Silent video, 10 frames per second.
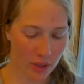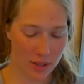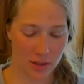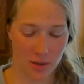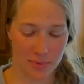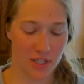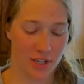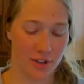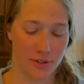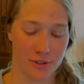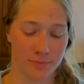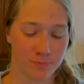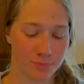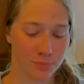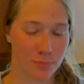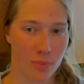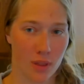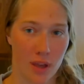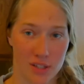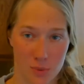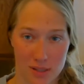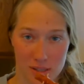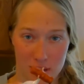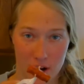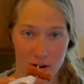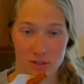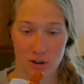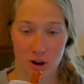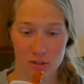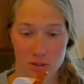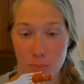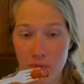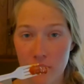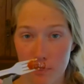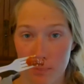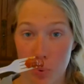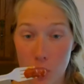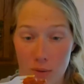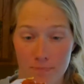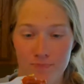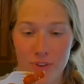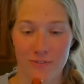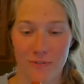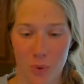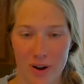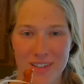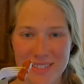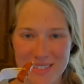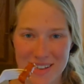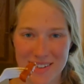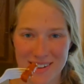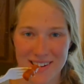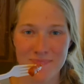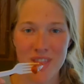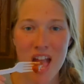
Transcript: Love potatoes. As well as the carrots are also fork tender.